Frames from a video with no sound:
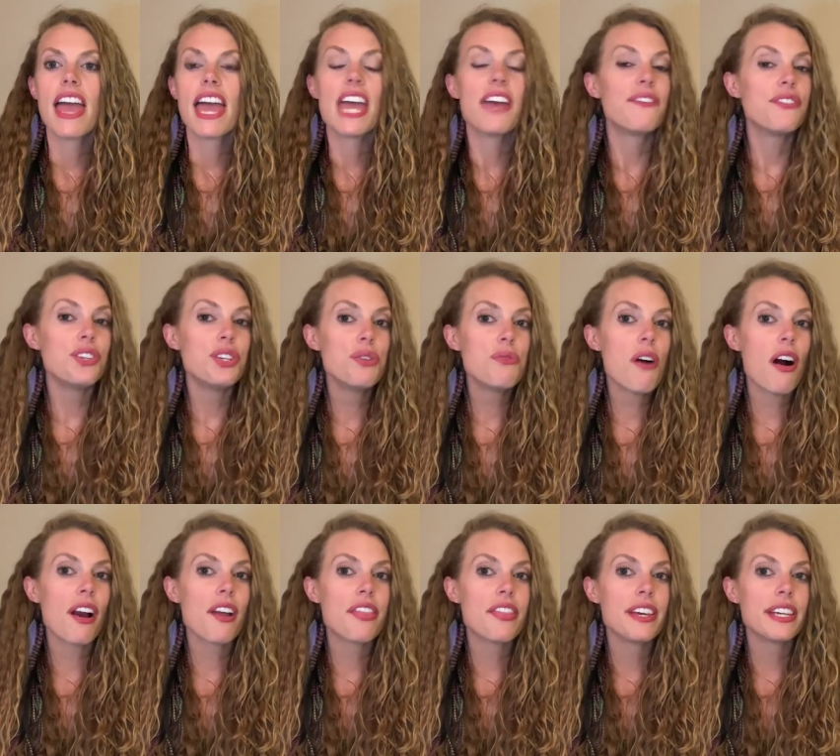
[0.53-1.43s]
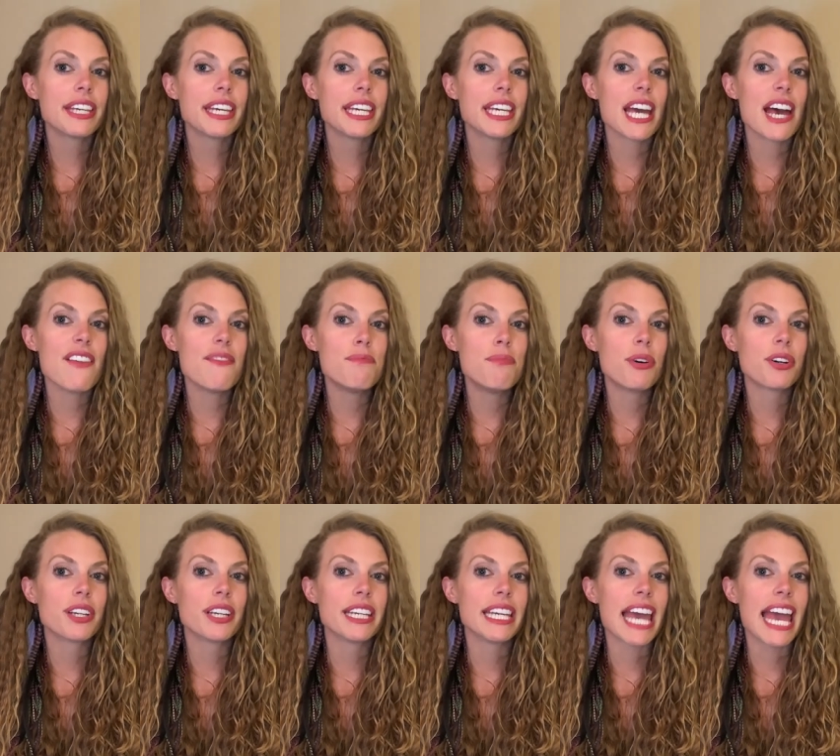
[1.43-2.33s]
If you are thinking of
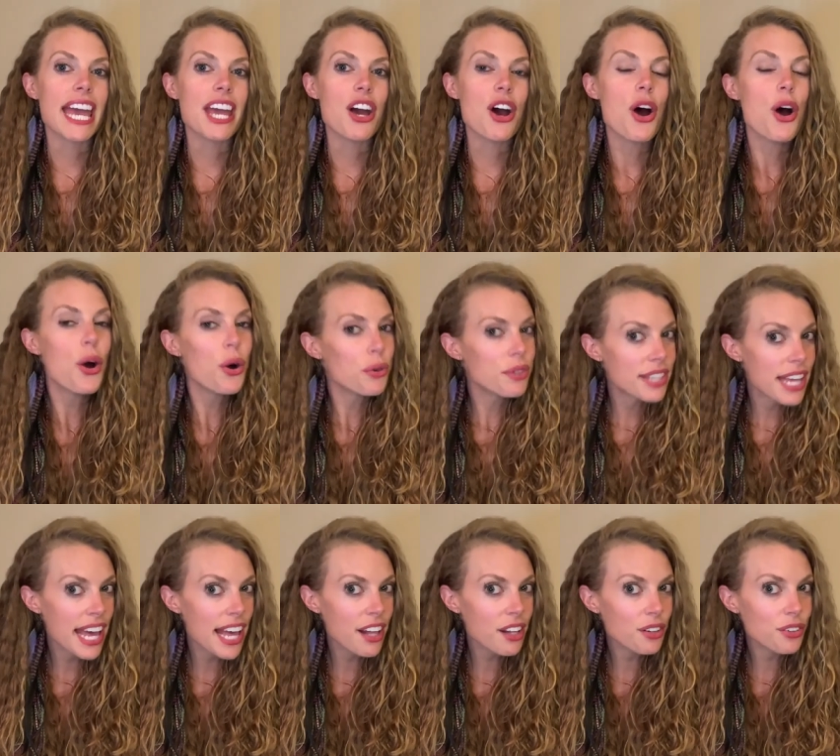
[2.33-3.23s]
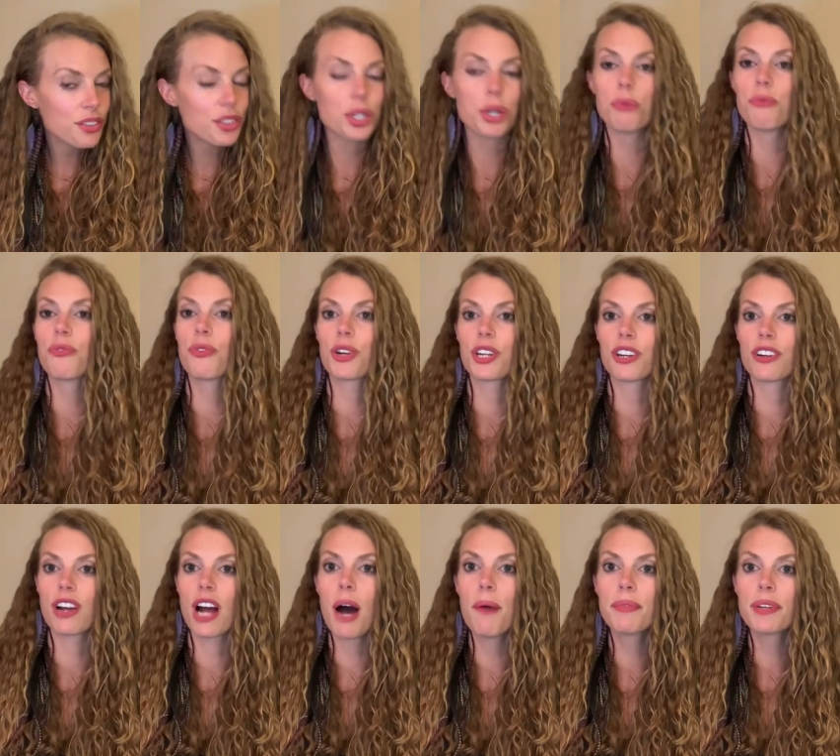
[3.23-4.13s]
booking a hotel room for
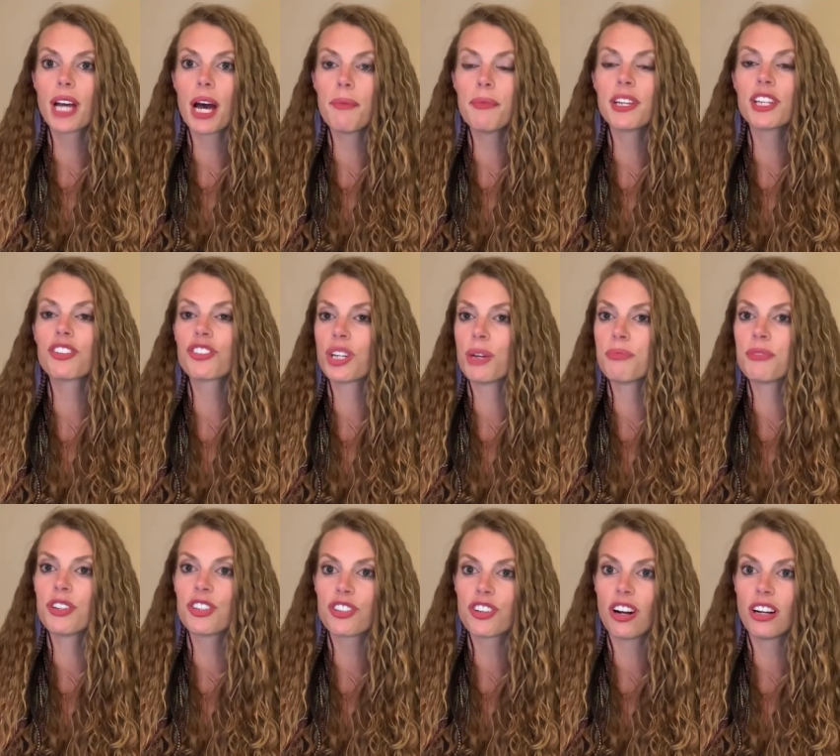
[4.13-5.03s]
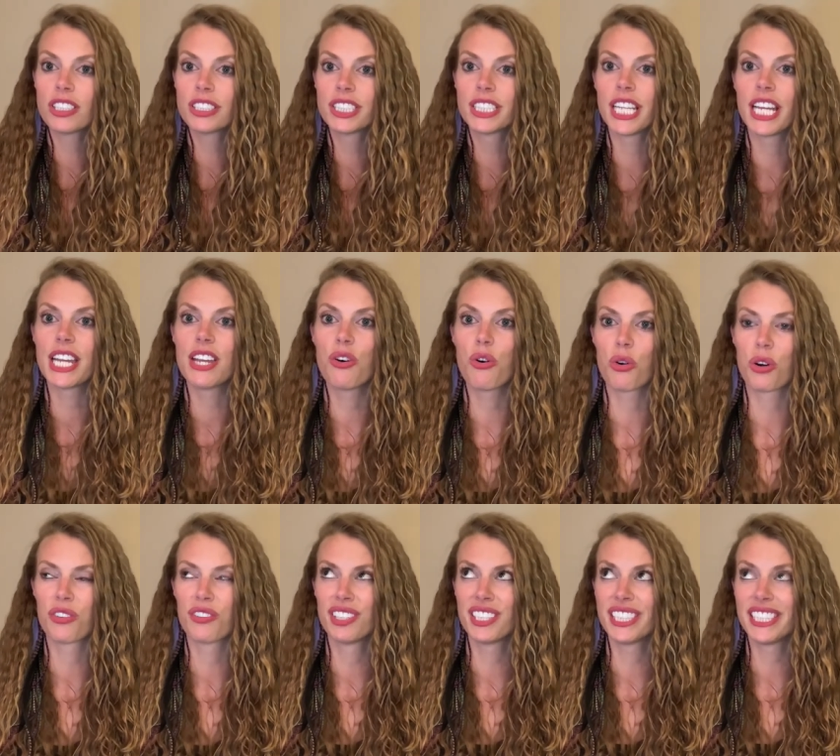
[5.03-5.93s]
your upcoming trip to Charleston,
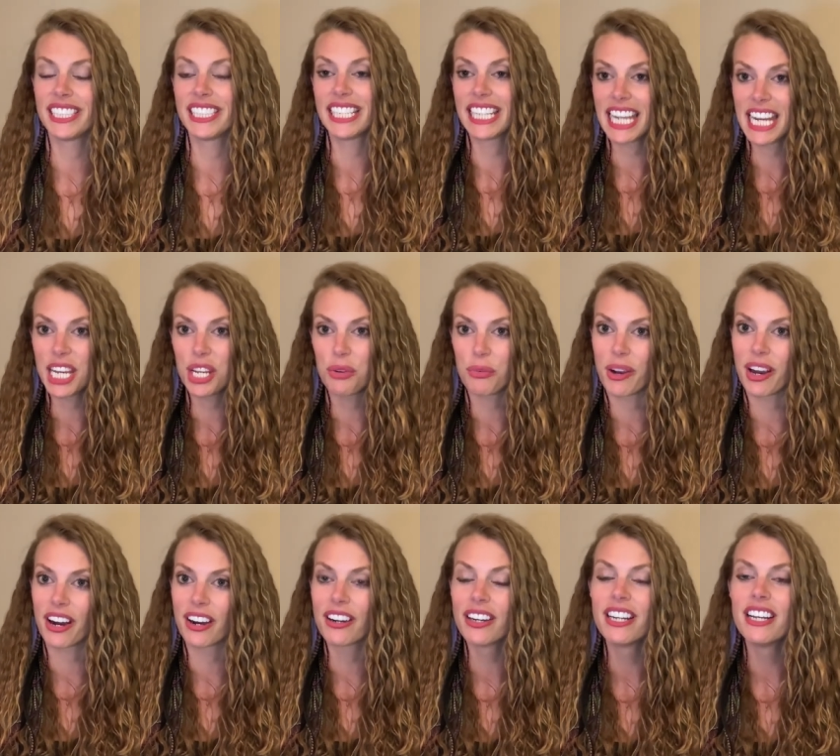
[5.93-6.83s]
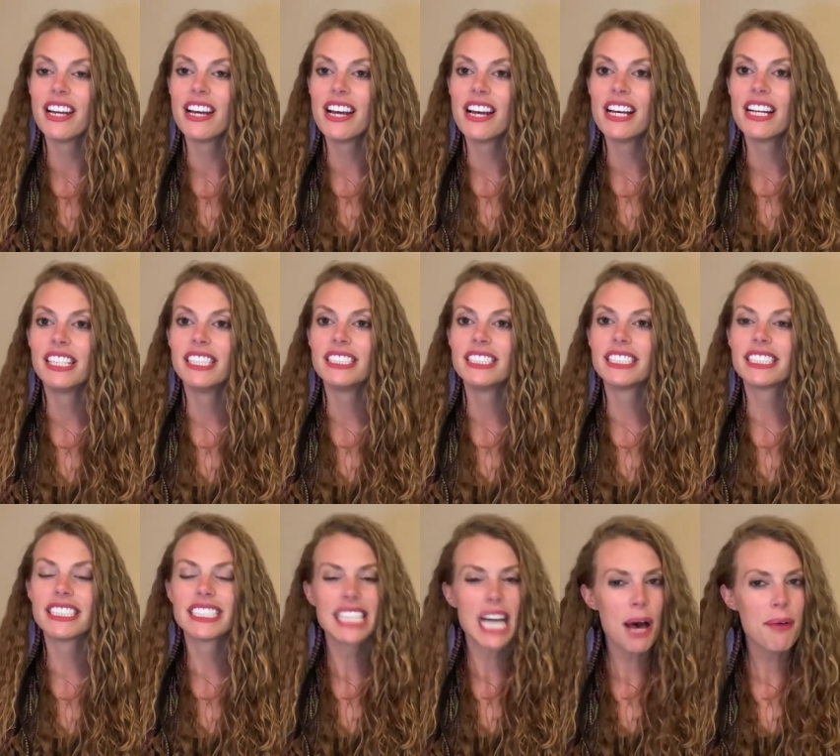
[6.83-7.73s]
or really anywhere,
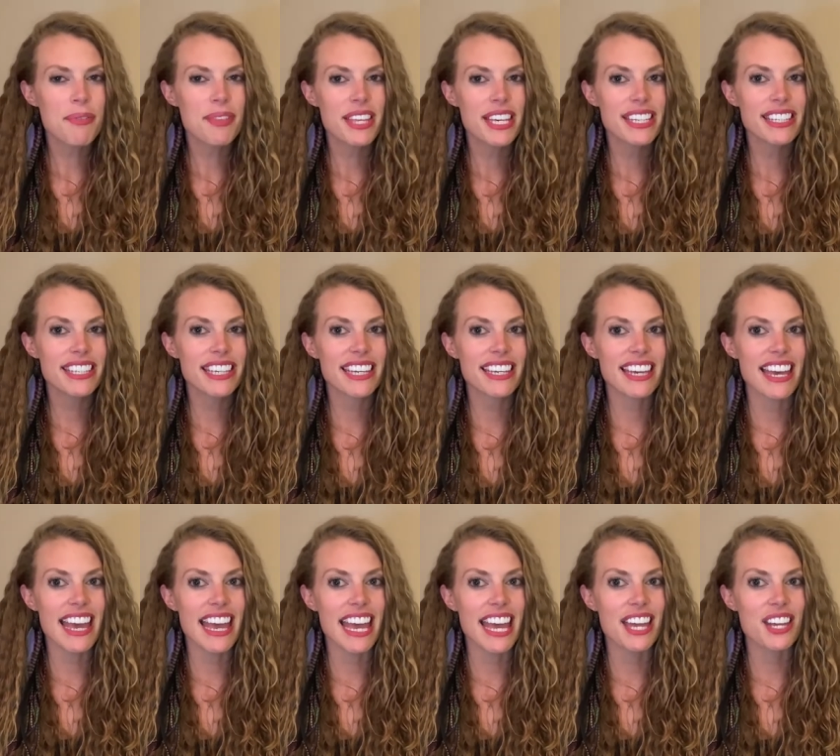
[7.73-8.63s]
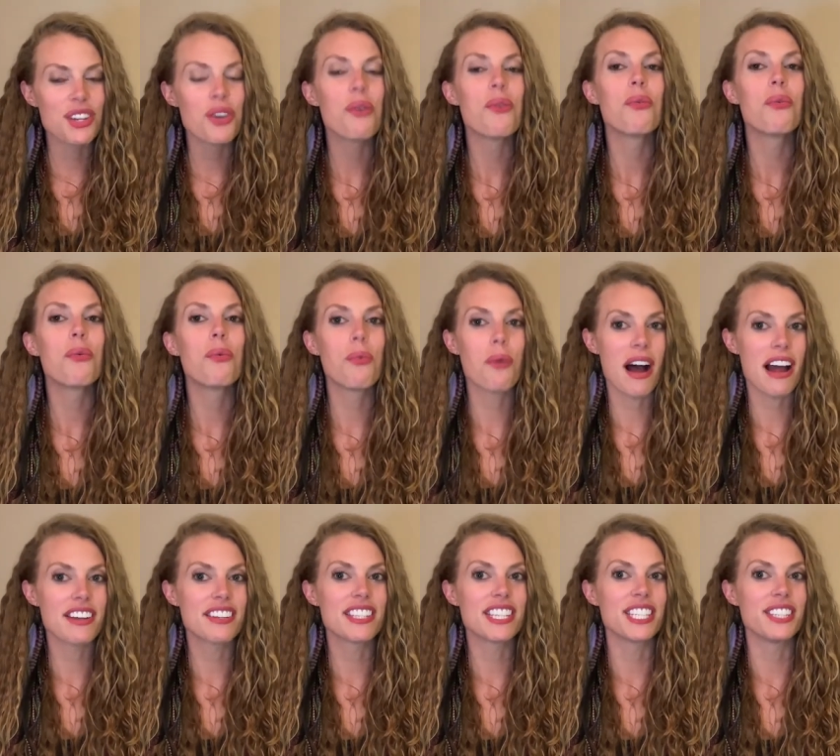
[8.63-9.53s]
stop thinking and
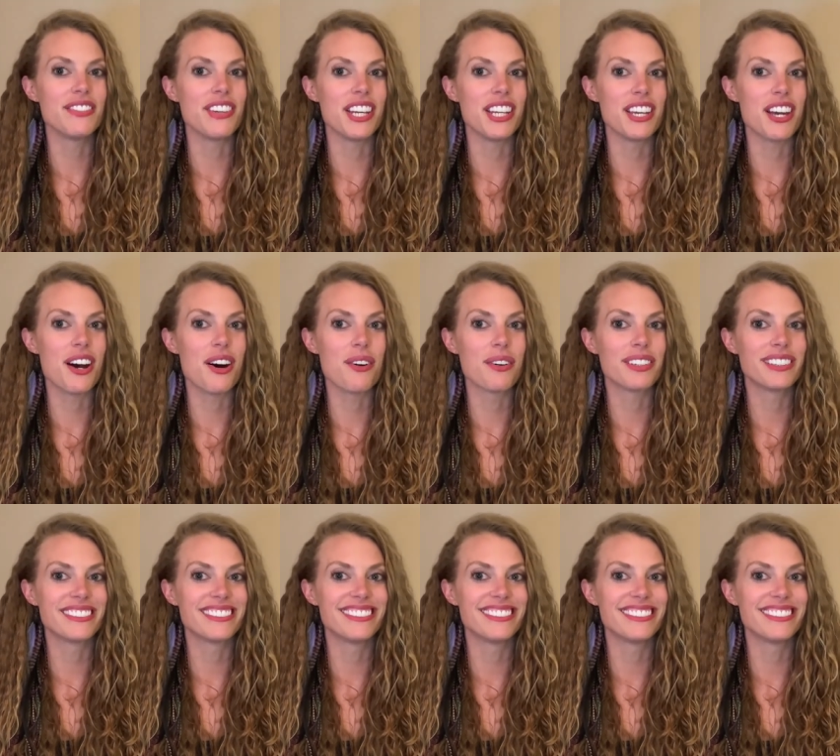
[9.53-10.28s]
watch this video.